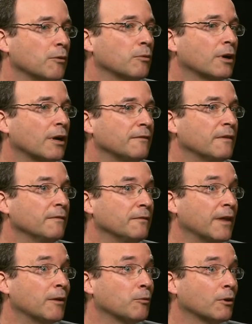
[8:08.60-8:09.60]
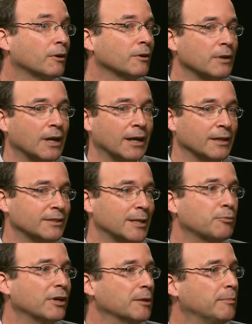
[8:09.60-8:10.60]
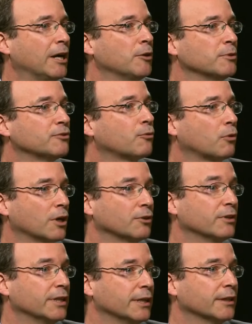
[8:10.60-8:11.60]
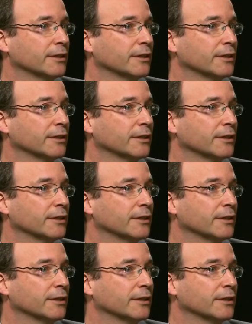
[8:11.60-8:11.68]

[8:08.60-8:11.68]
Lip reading: They were separated by almost 400 years.